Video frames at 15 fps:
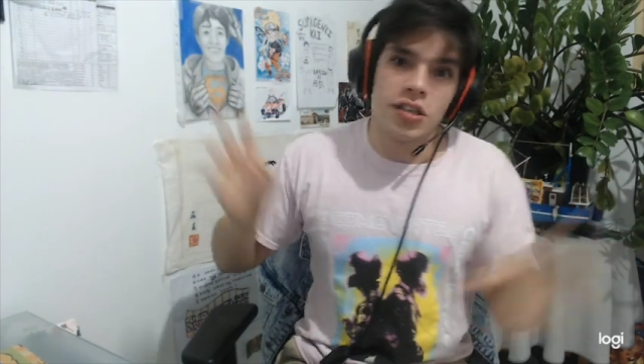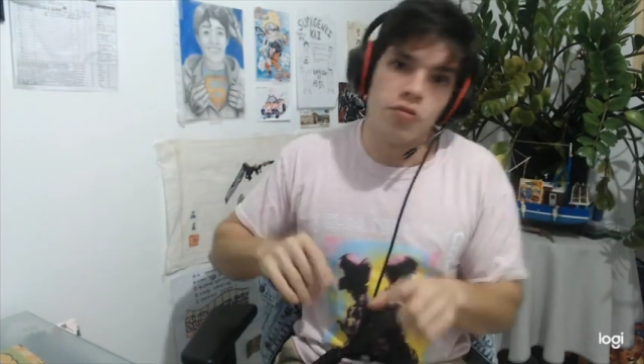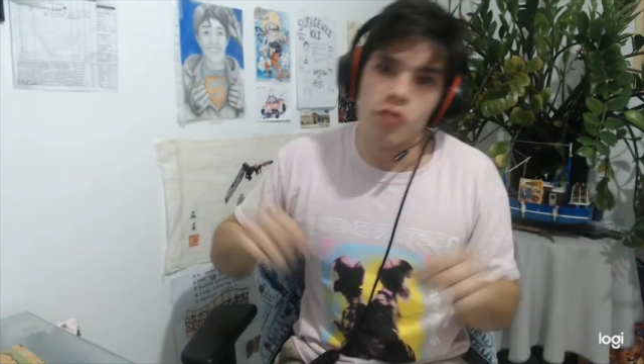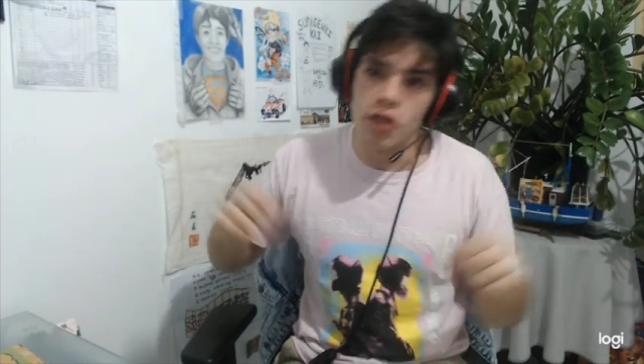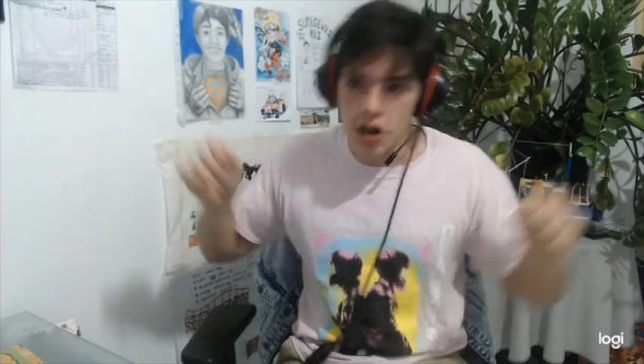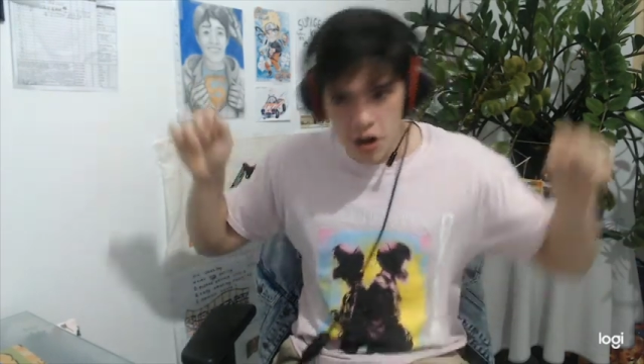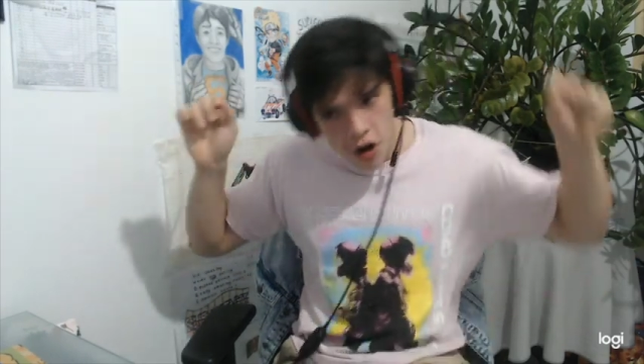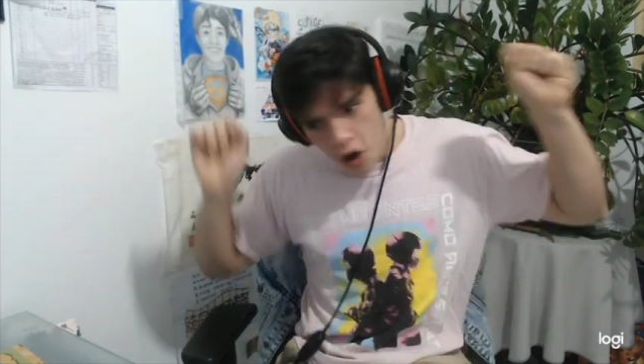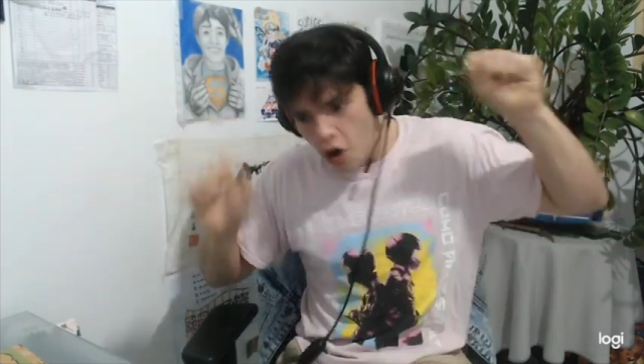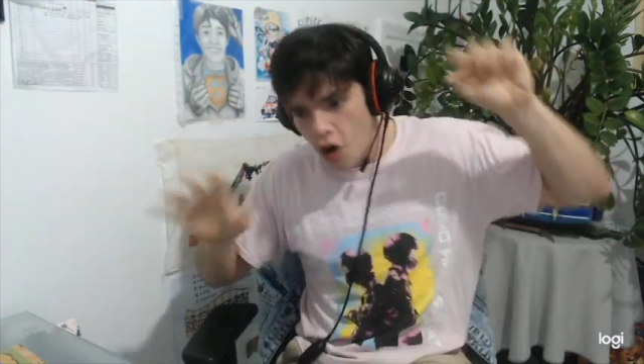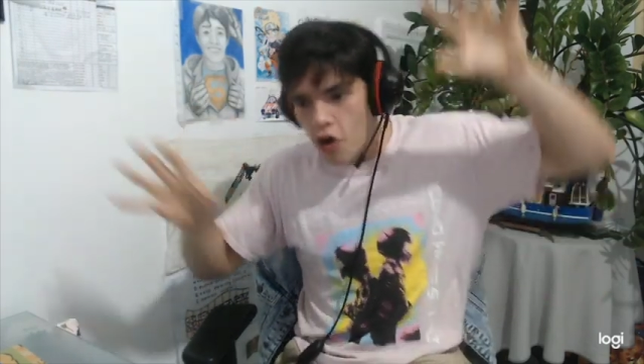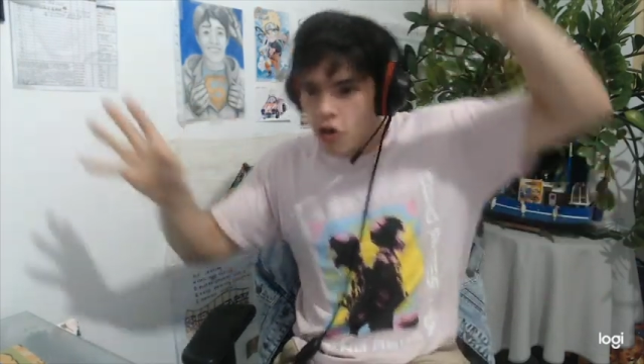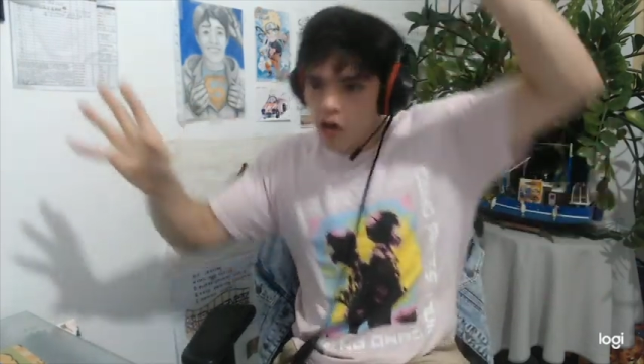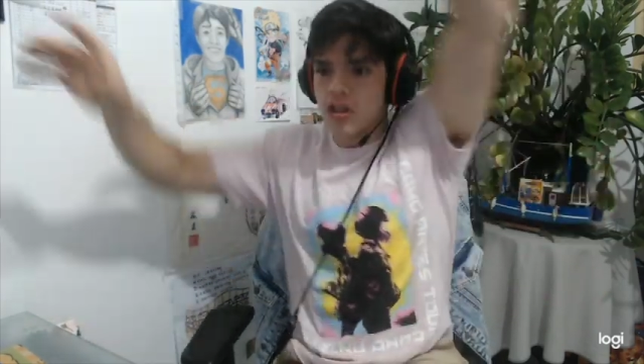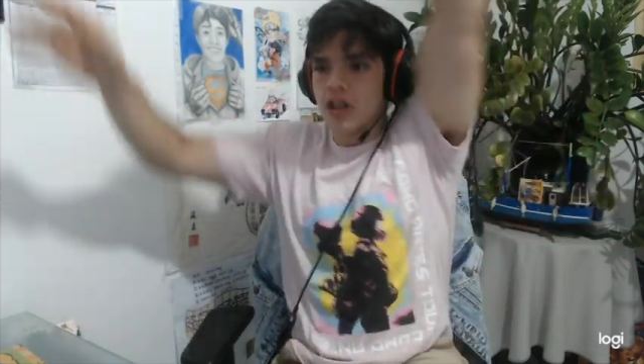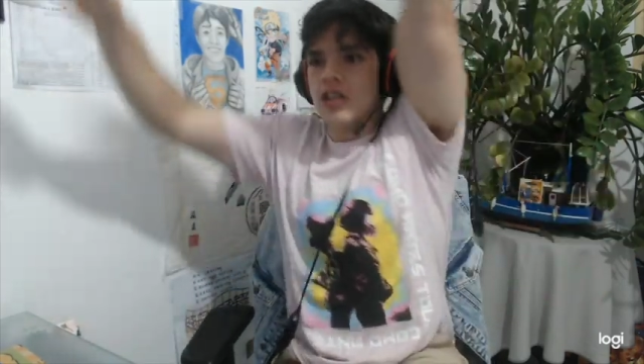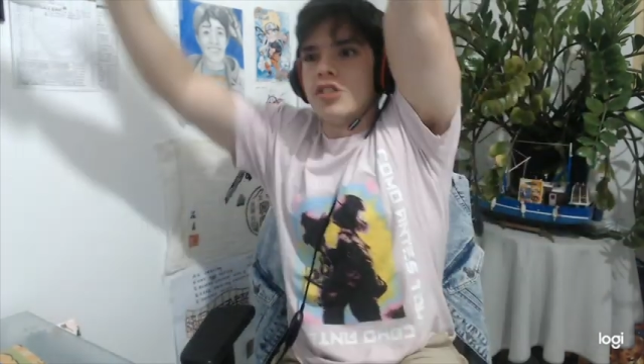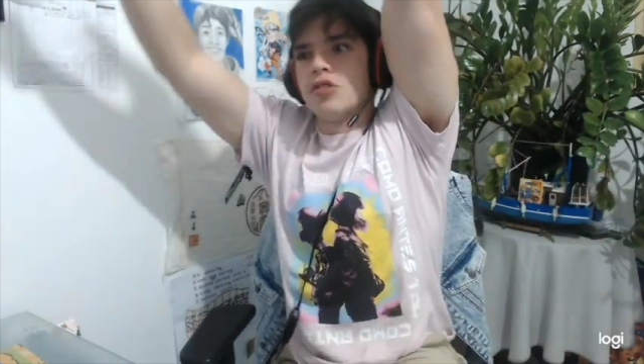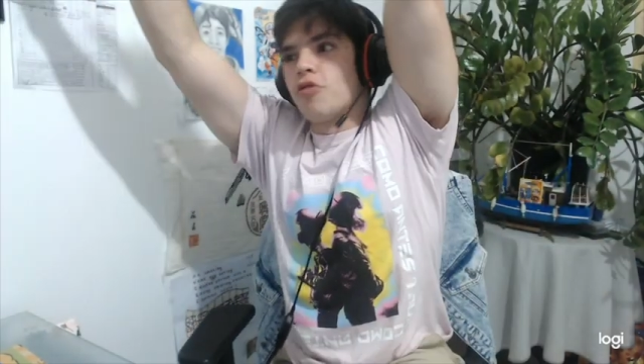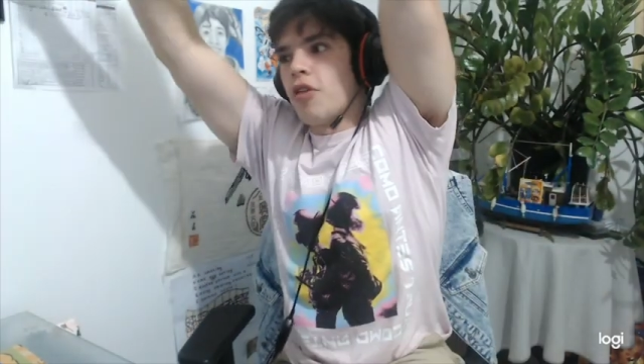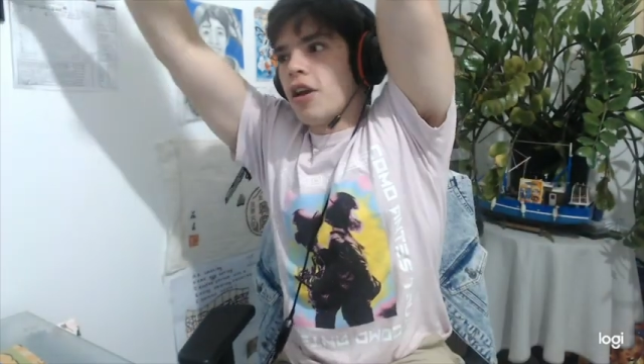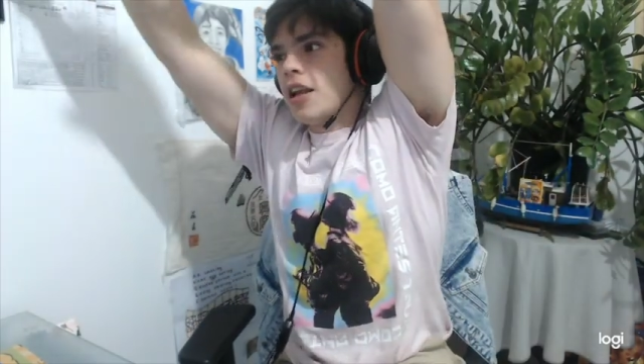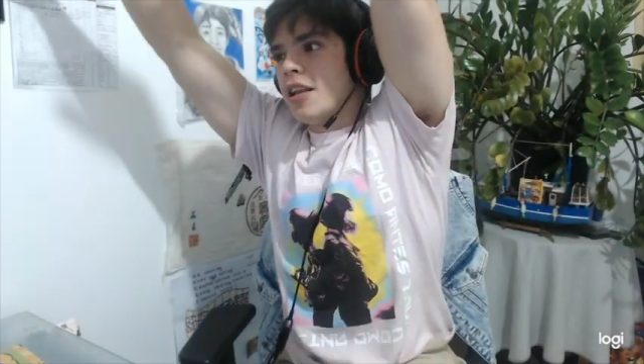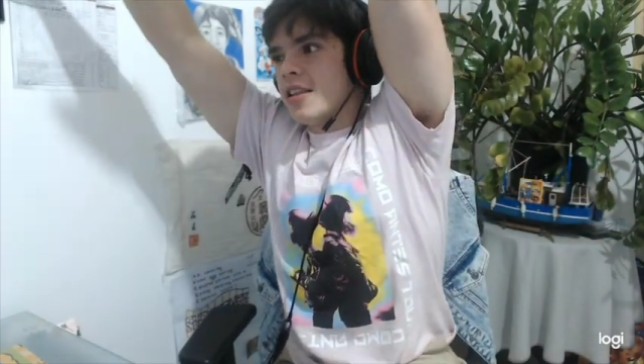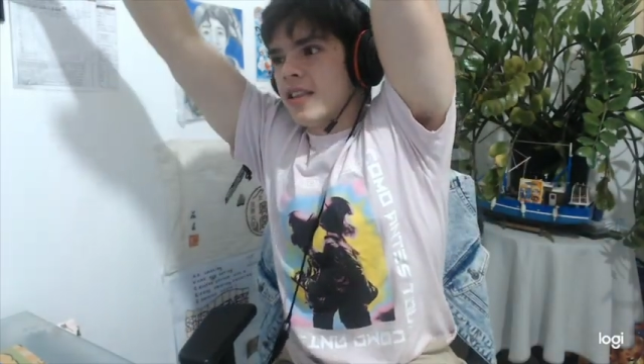where all these great